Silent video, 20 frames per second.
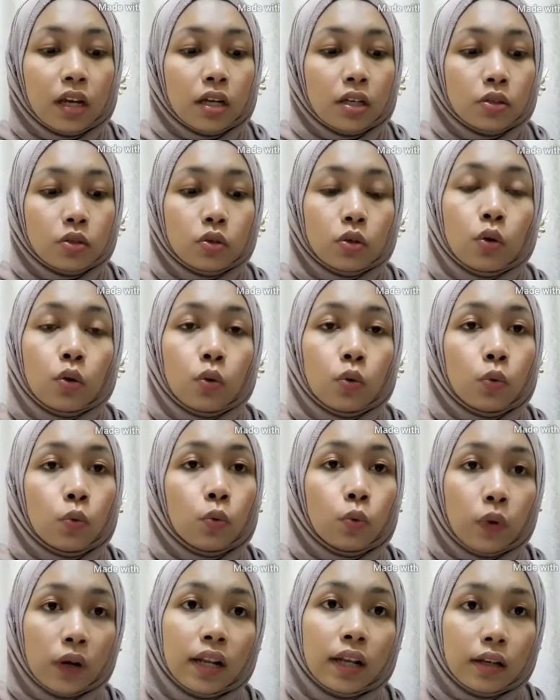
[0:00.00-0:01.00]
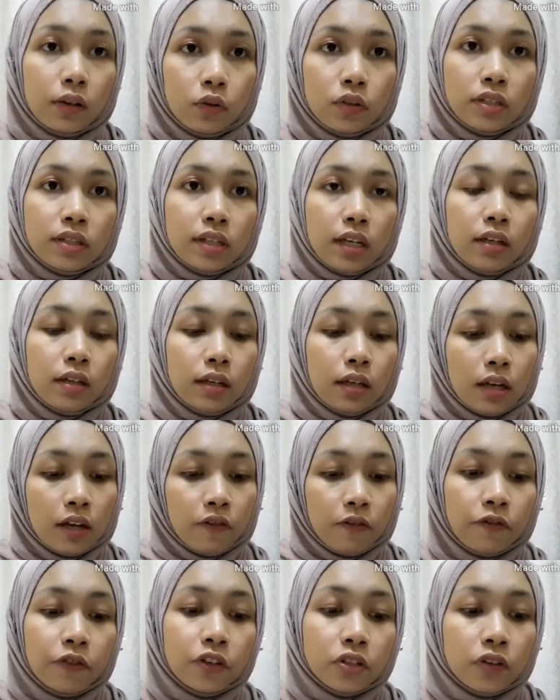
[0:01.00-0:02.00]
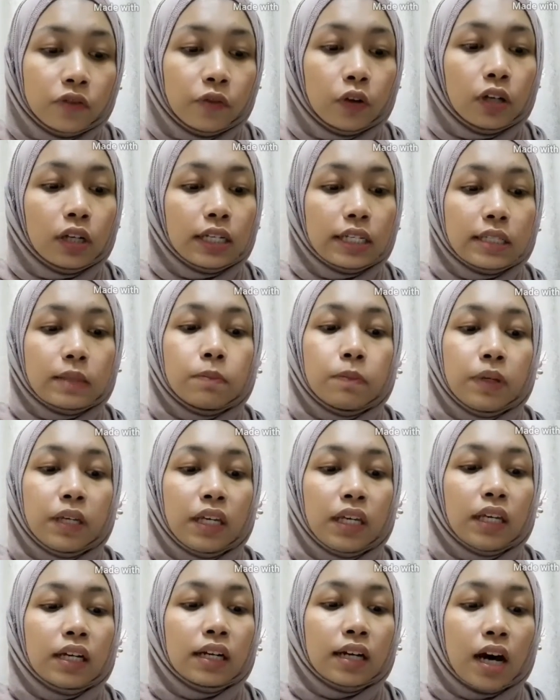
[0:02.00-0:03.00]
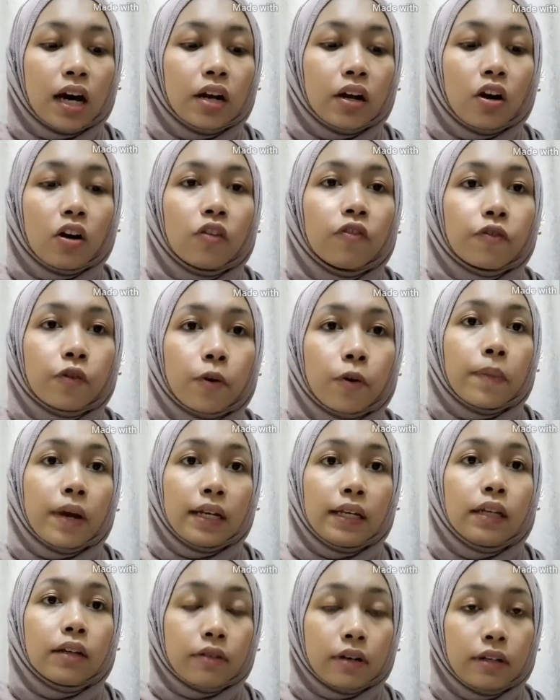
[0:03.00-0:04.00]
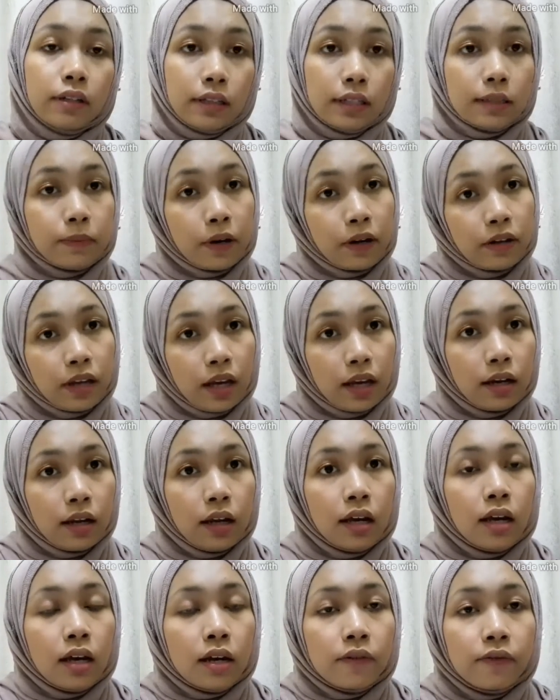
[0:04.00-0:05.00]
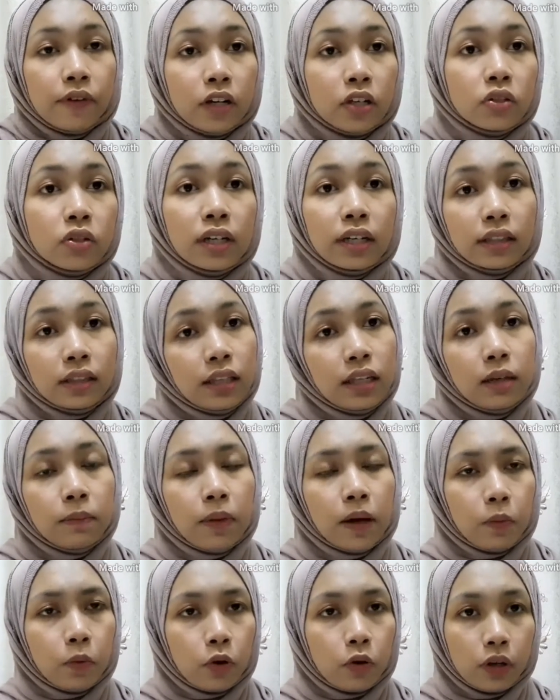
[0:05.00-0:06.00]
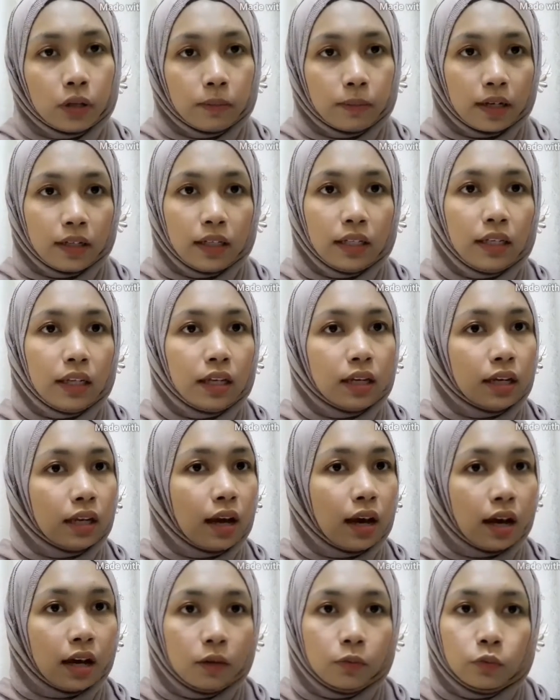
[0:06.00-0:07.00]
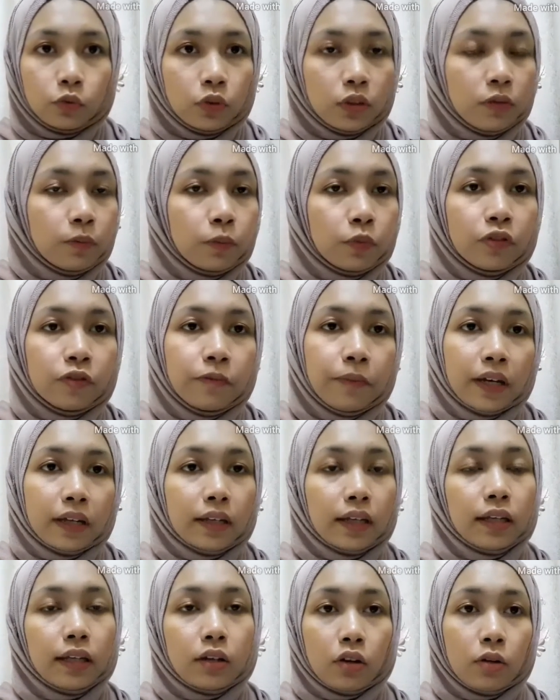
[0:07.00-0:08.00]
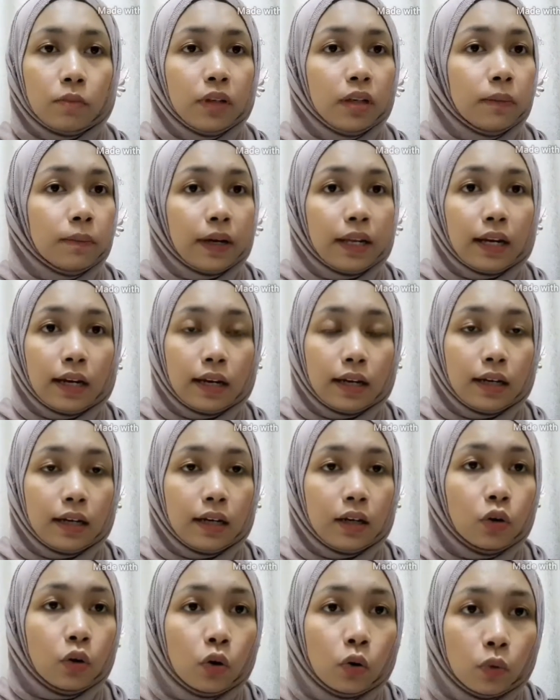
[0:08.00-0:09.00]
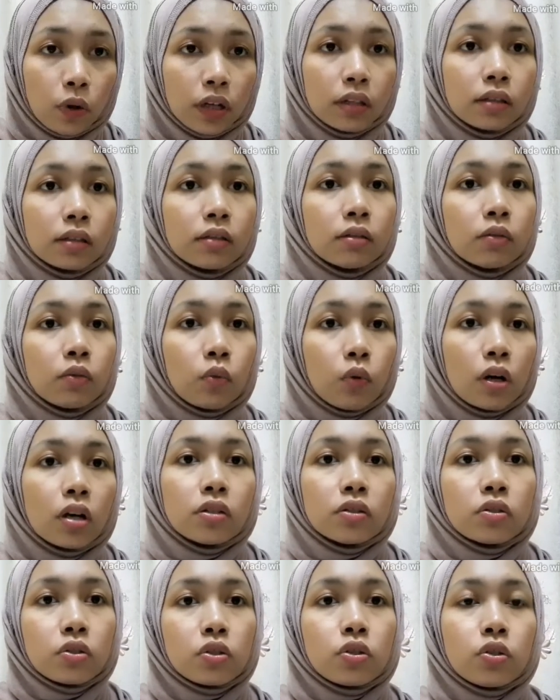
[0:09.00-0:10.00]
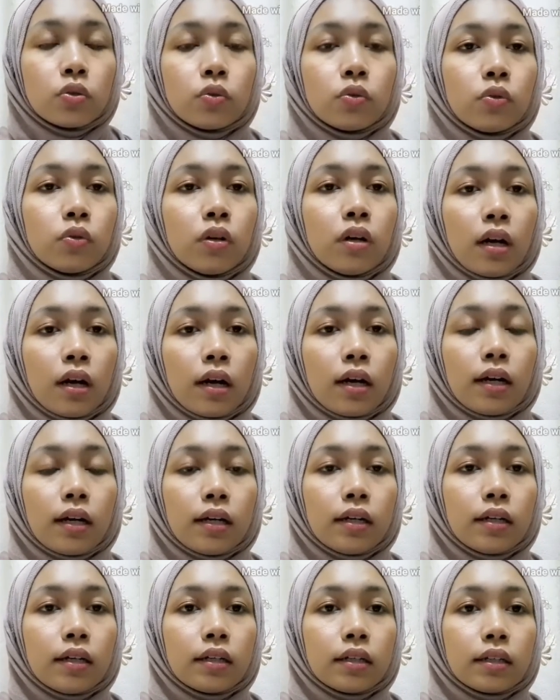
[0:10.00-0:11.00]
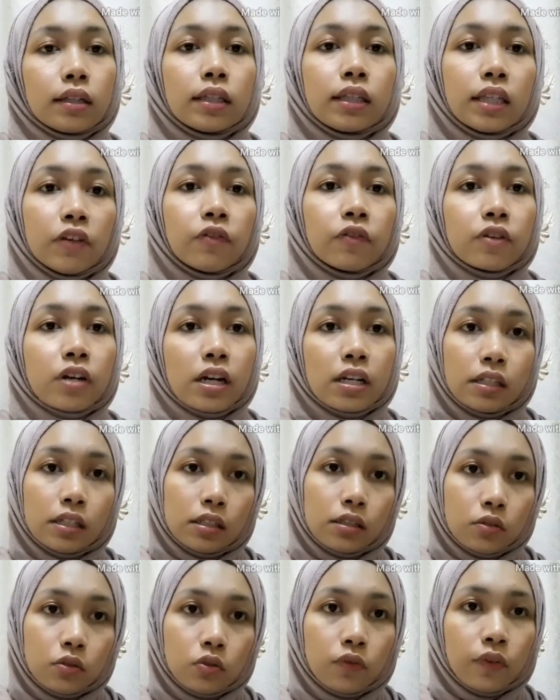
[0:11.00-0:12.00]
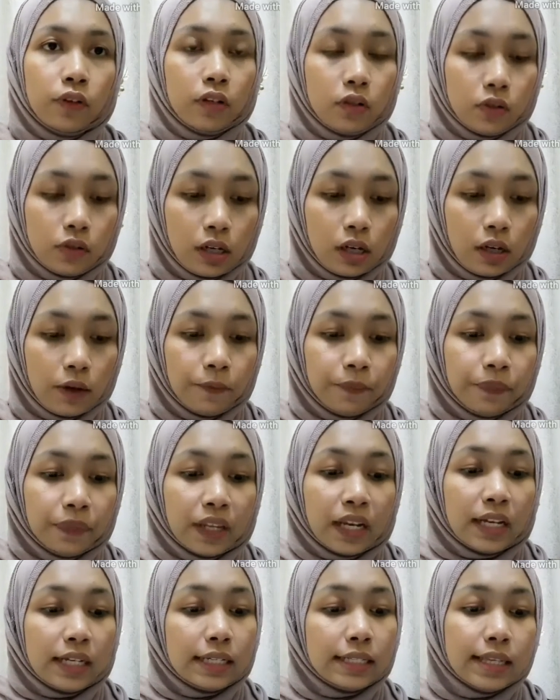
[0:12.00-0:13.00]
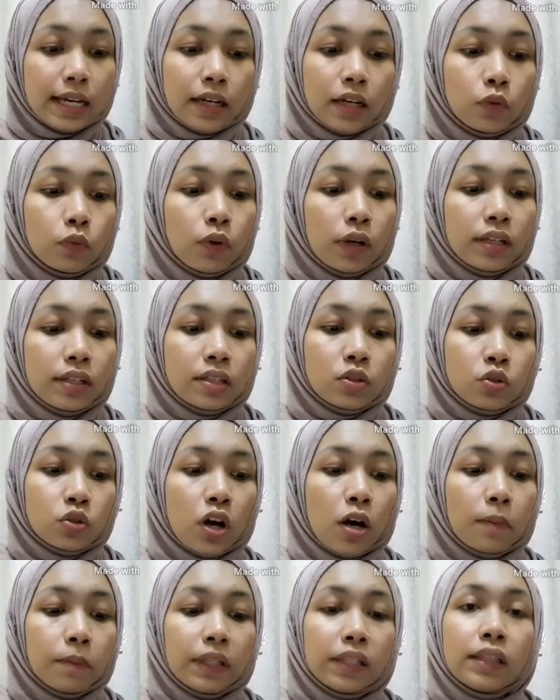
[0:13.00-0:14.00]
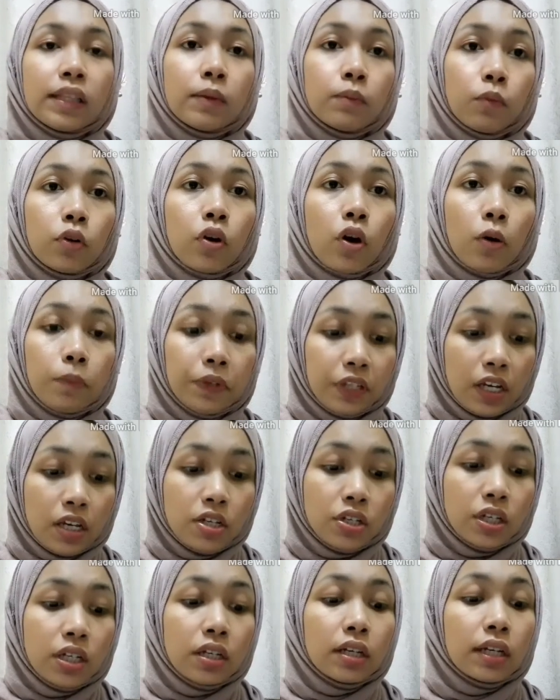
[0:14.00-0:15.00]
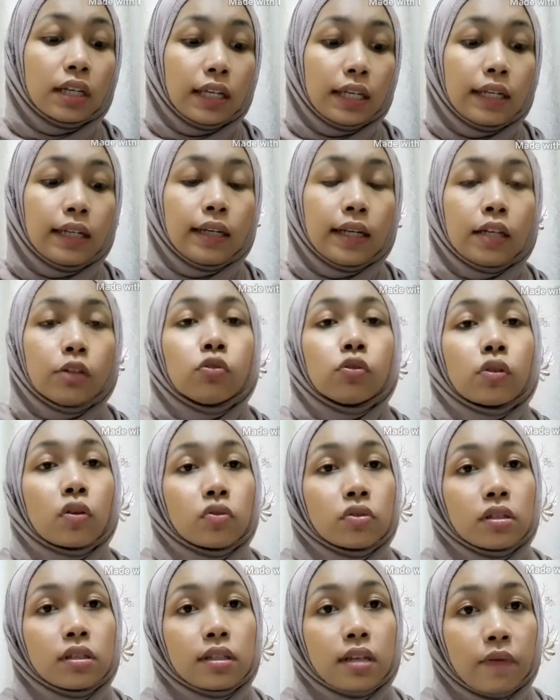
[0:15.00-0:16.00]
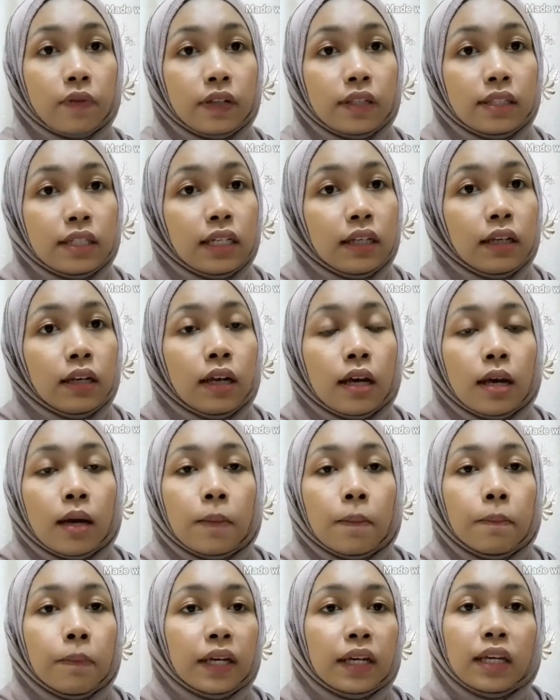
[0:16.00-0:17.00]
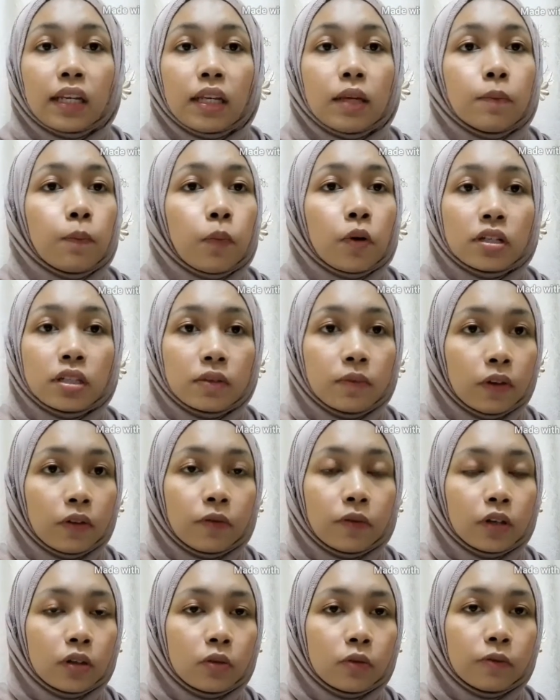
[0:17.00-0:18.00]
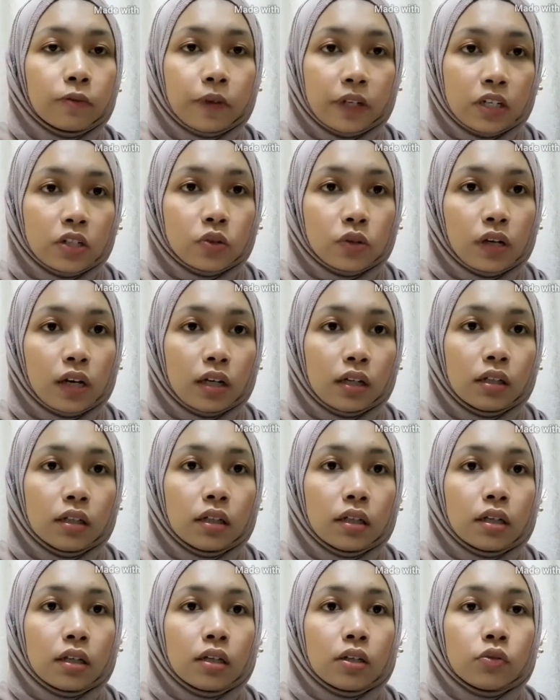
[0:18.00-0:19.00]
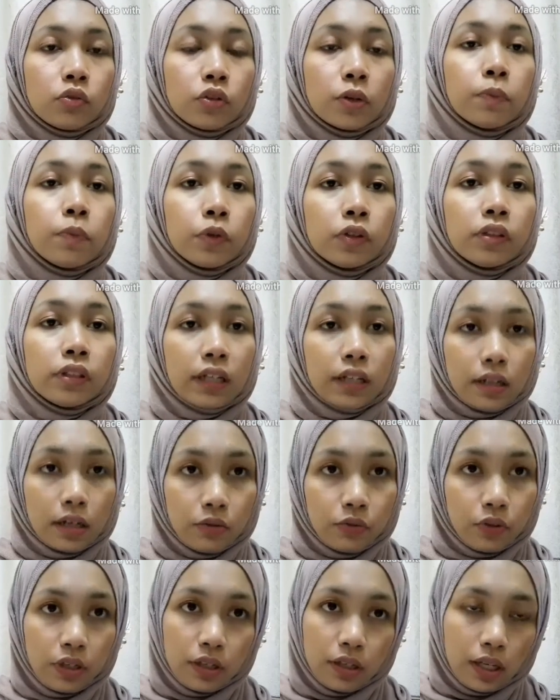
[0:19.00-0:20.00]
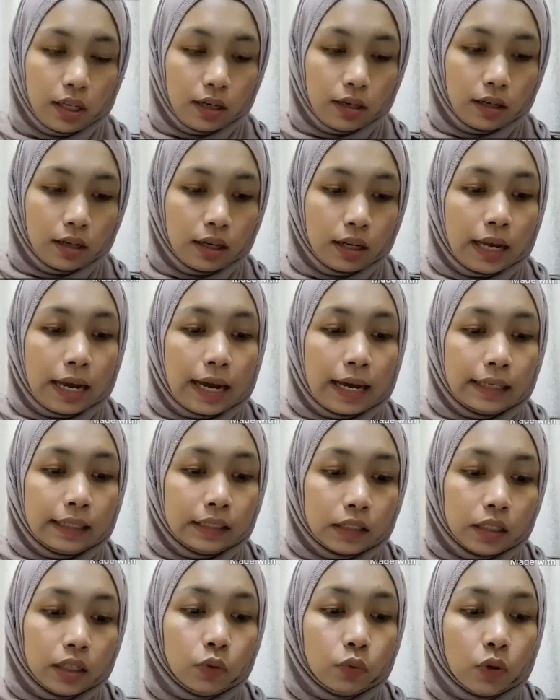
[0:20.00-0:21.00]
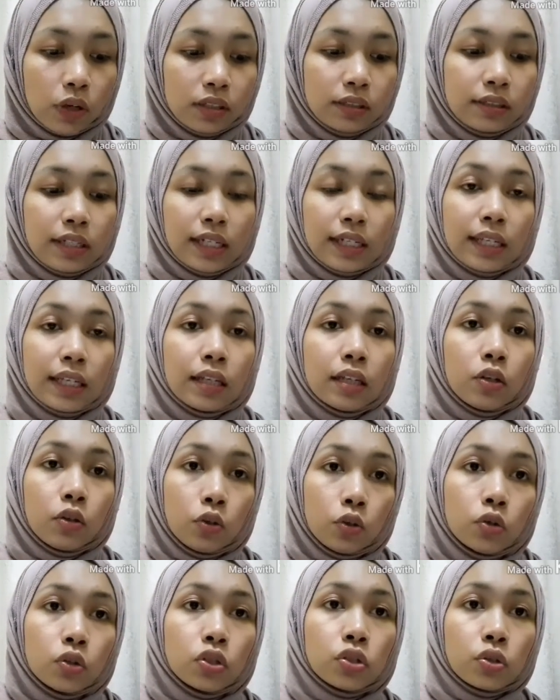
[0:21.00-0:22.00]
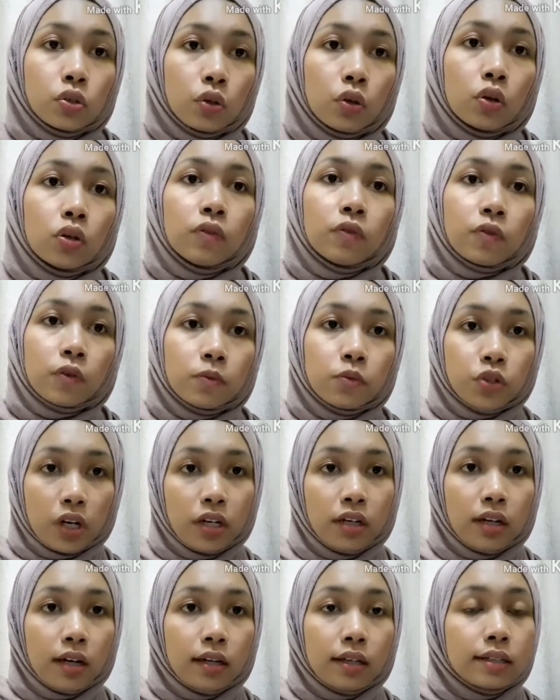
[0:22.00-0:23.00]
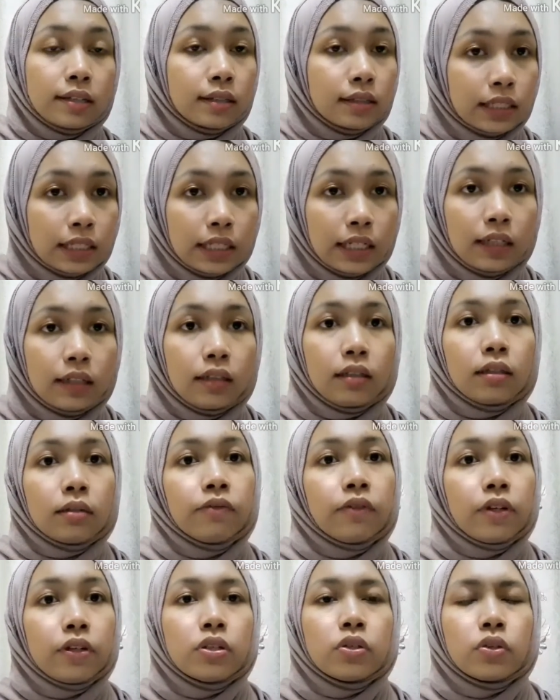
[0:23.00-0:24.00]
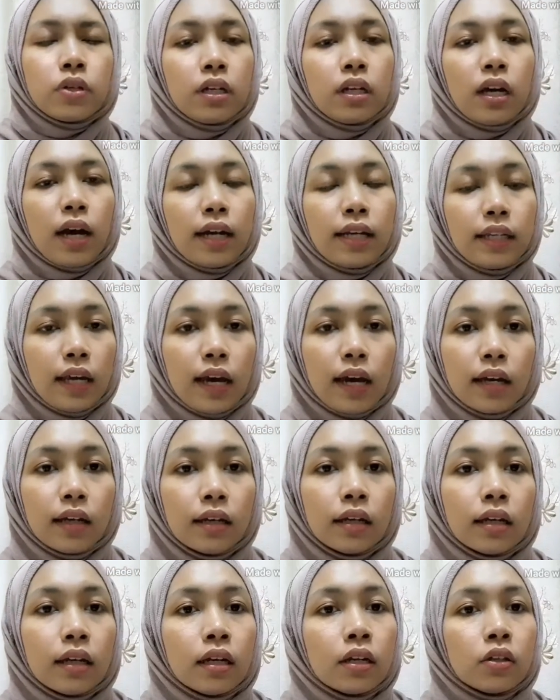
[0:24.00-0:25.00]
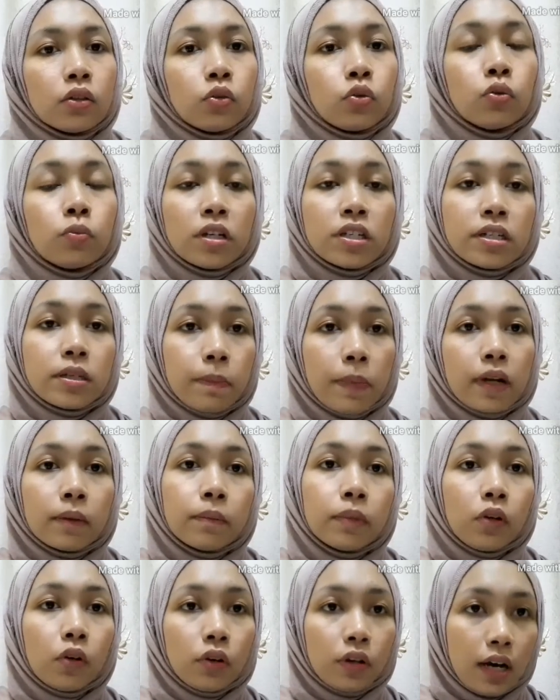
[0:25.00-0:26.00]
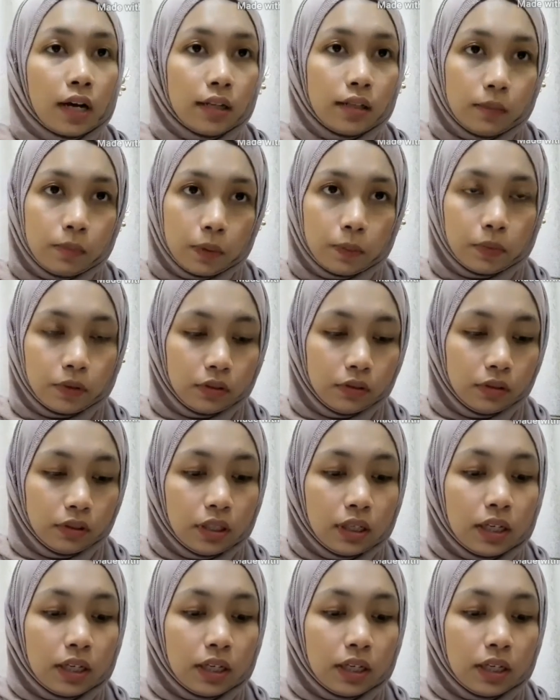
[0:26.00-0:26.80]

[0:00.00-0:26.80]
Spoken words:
So what are those things? First of all, is being cut off many creditors market. Venezuela think by borrowing money they can help to improve back their economy, but no one want to give credit to Venezuela. The second one, stop meeting bond obligation in late 2017, make it impossible for Venezuela to rebuild their country again. The third one, taking huge loan from China. Still, Venezuela at the end, too much dependable on other people.